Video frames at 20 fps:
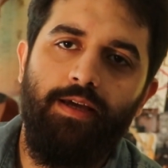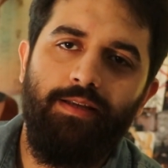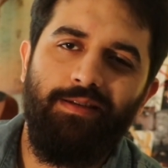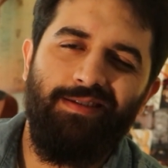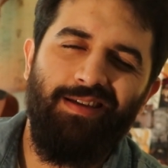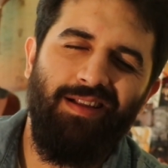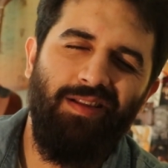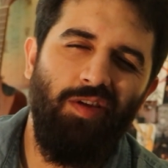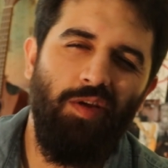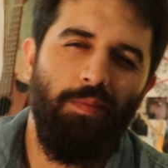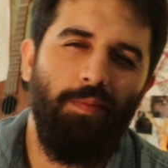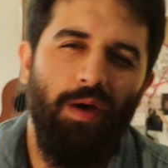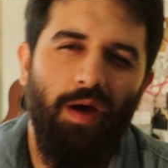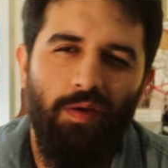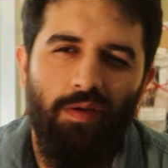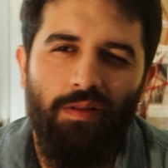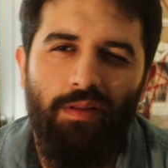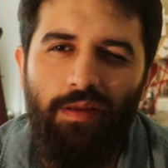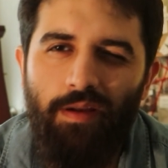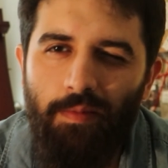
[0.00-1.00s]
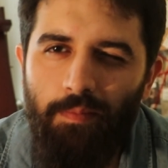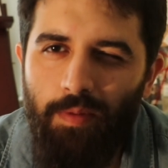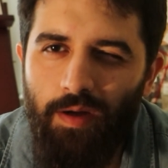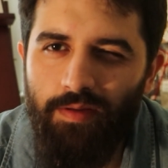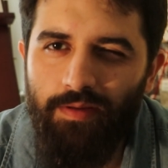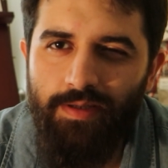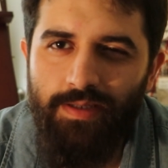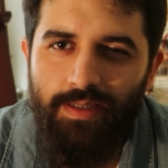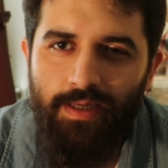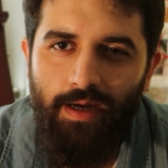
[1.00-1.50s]
tell you about a little
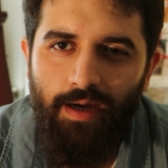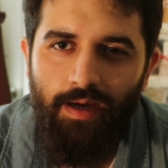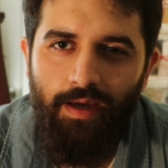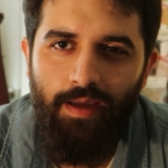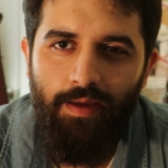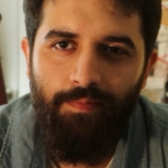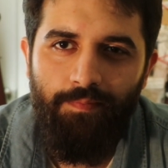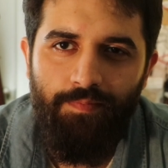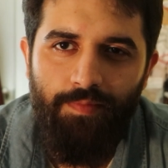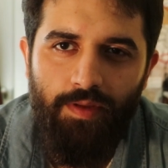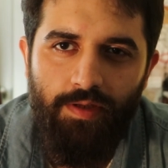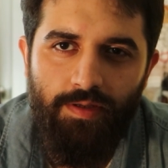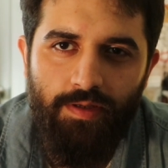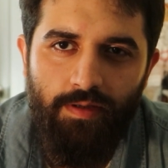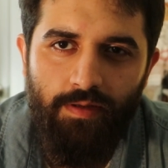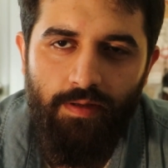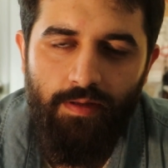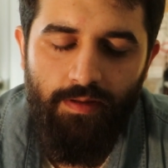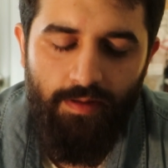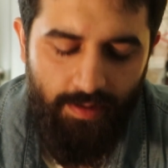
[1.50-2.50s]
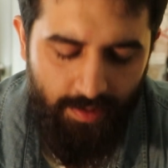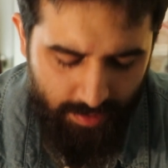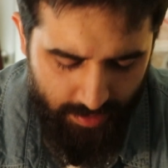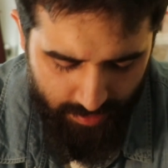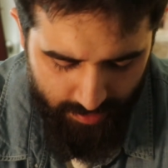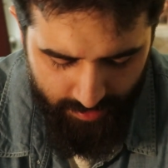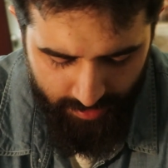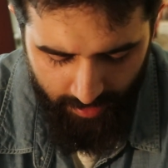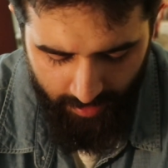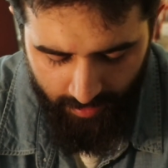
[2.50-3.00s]
about this guy, this
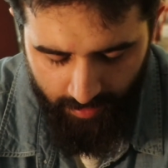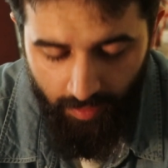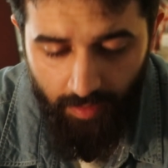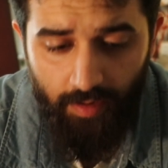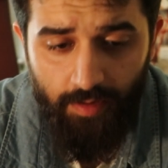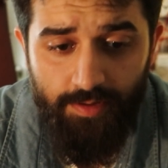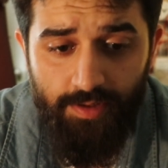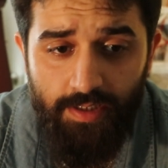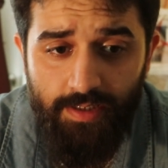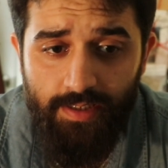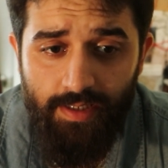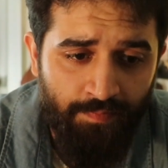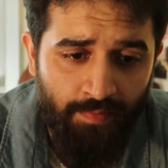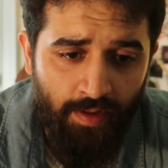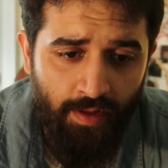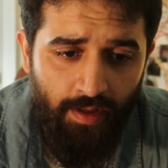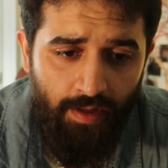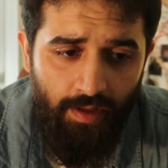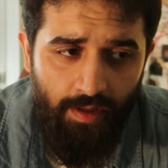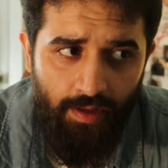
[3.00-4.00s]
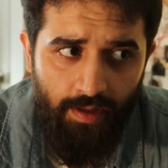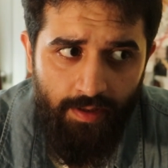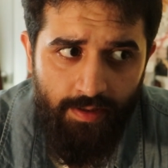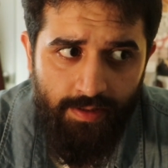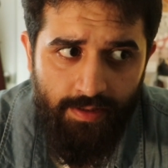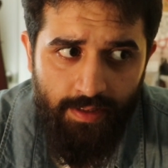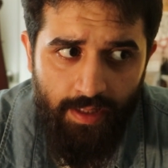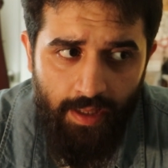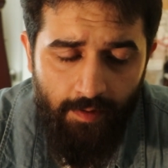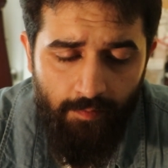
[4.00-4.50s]
psychologist.
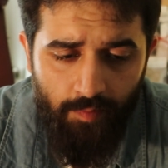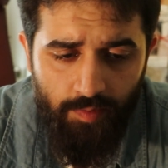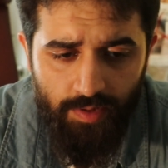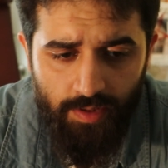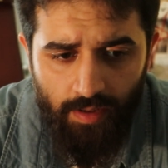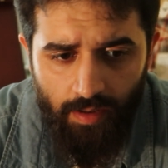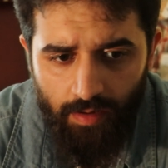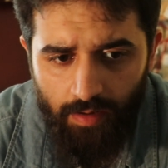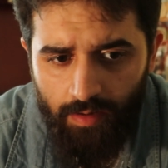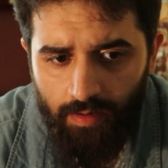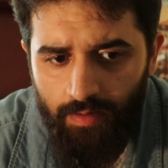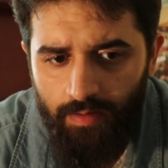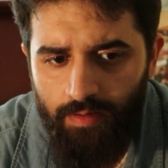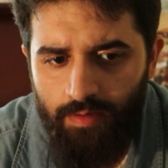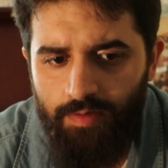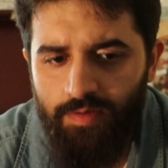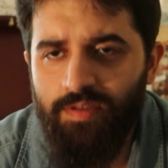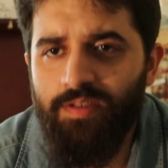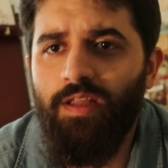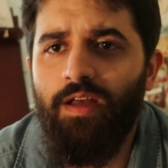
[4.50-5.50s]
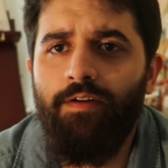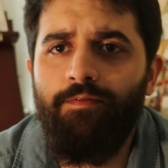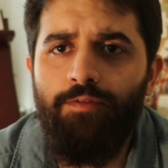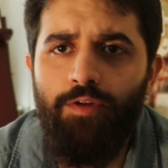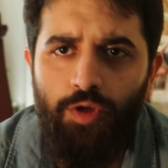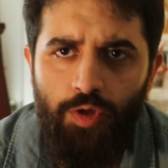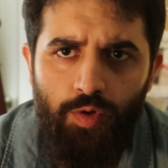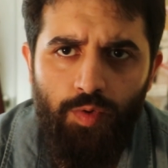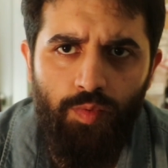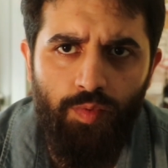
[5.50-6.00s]
His name was Carl
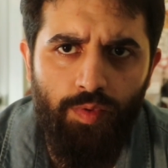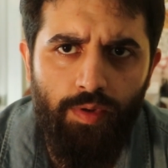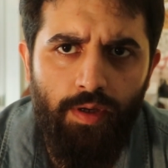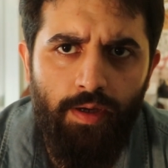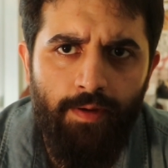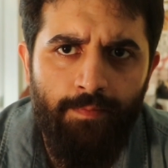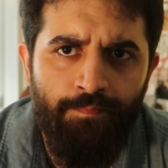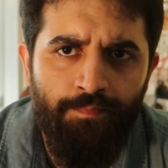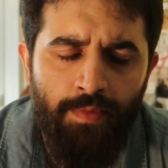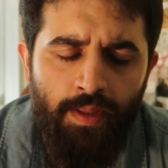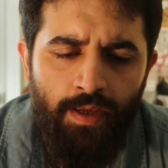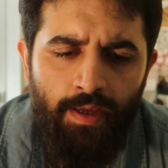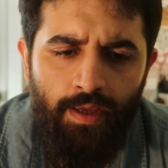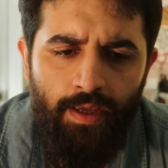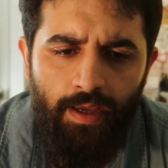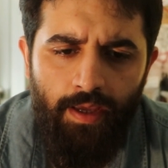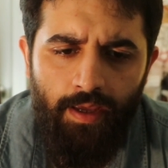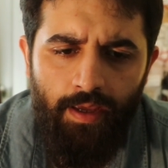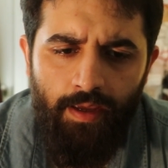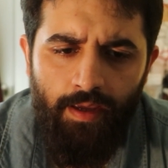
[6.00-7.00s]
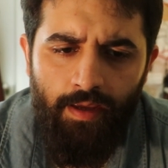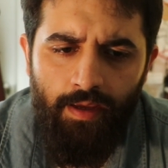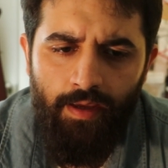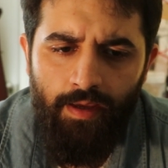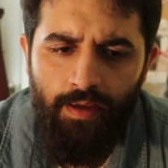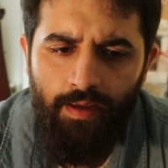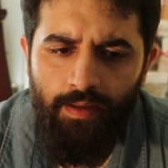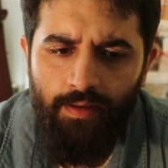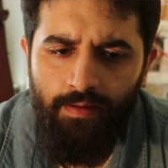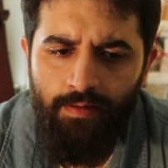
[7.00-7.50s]
Gustav Jung,
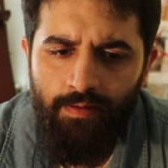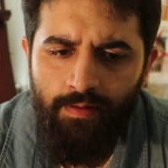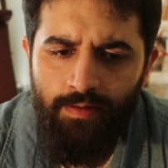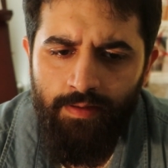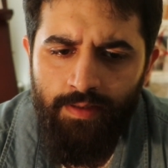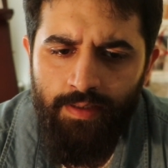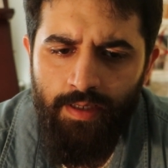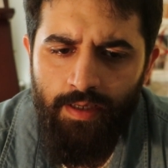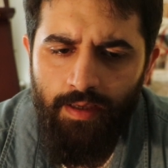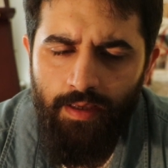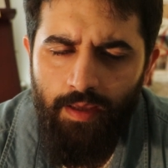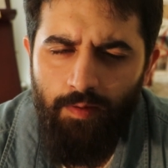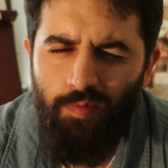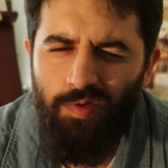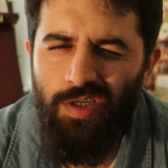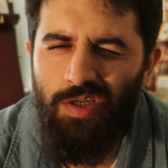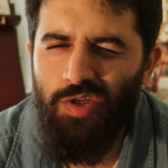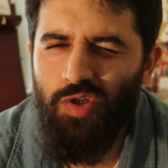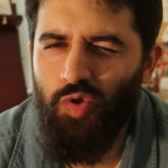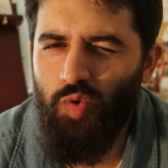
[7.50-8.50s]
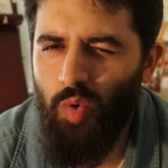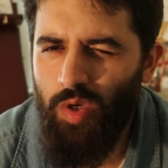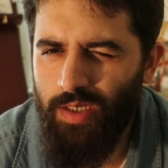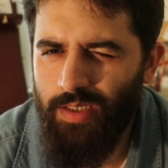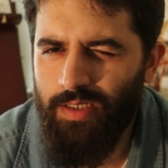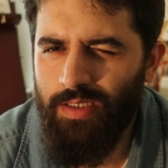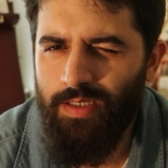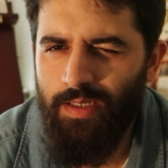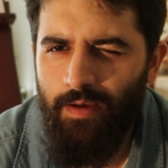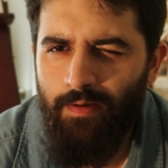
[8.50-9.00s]
and he was a
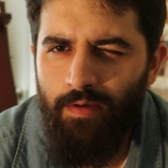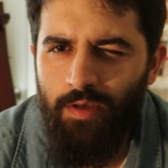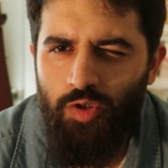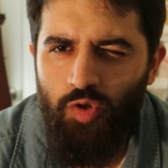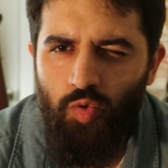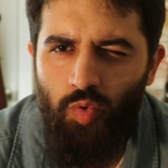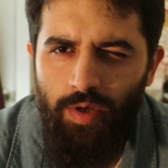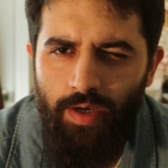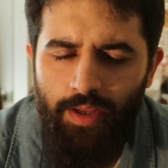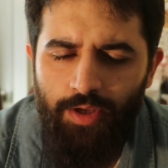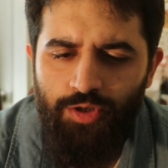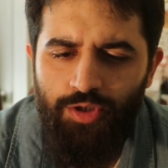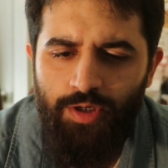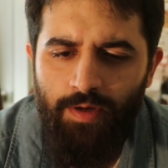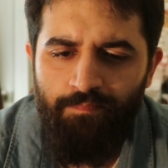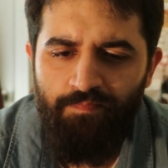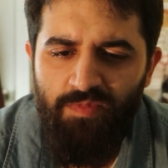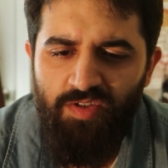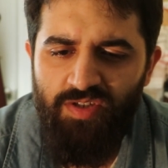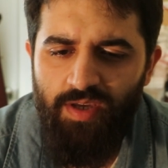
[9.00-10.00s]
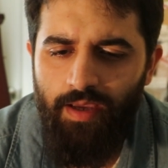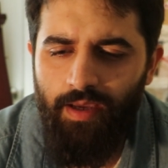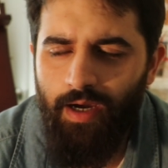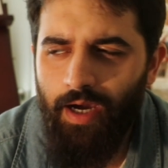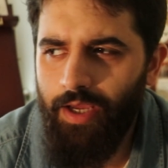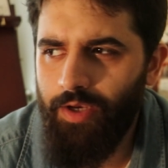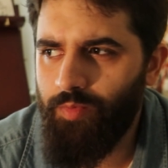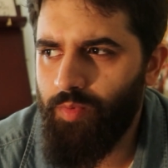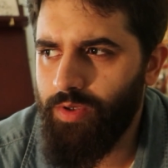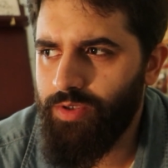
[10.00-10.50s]
Swedish
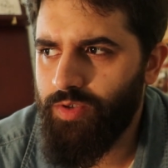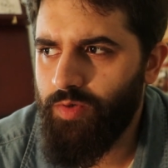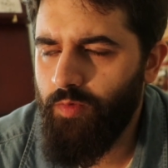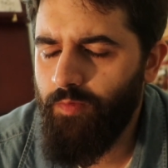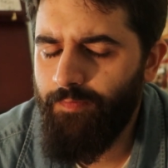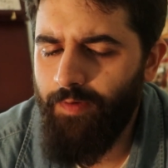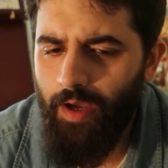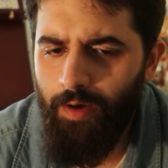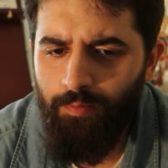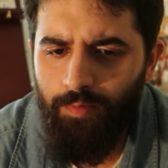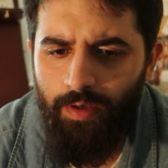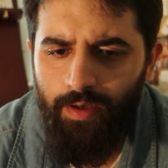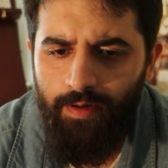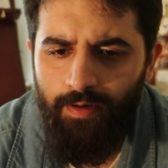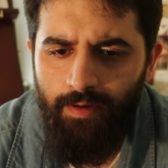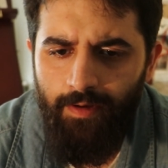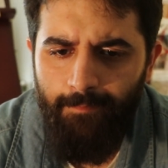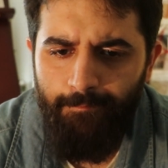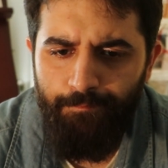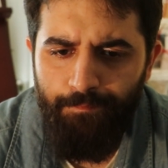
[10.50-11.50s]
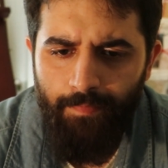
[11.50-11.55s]
psychiatrist who founded